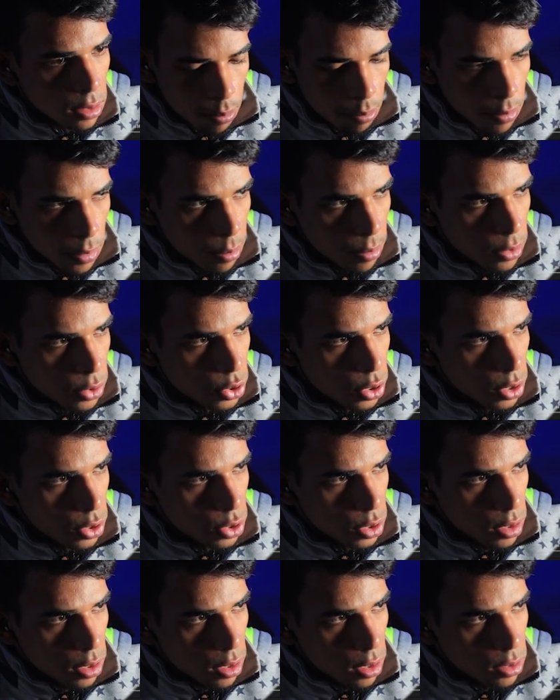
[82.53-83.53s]
Maybe
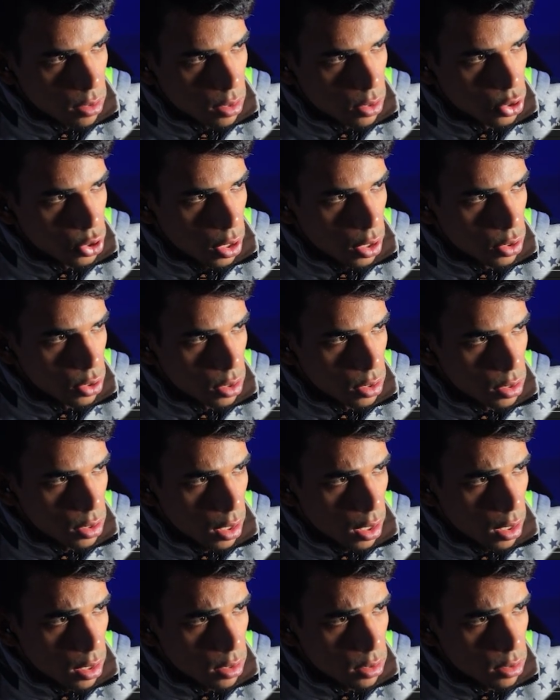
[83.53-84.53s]
change the
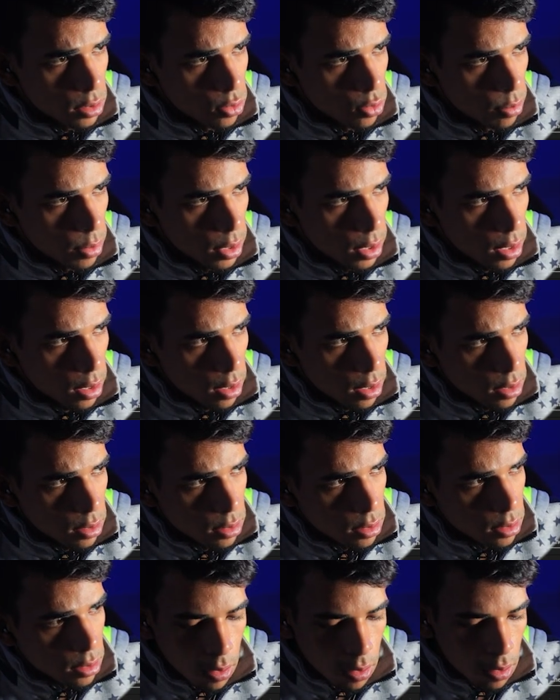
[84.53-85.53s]
size to be like
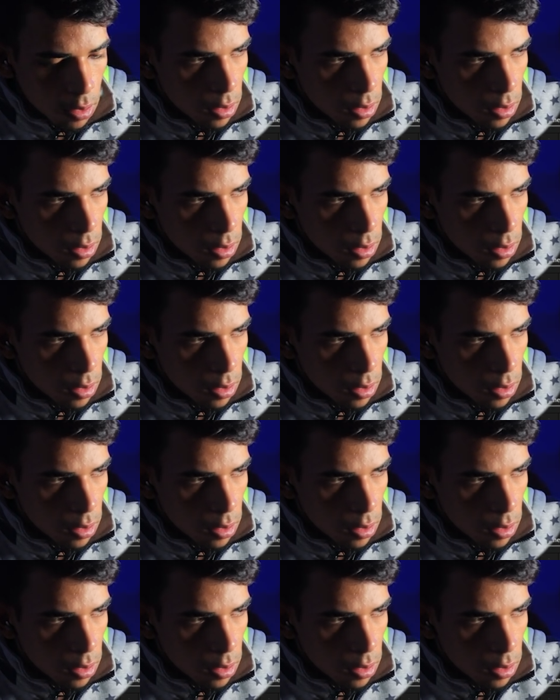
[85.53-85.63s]
this.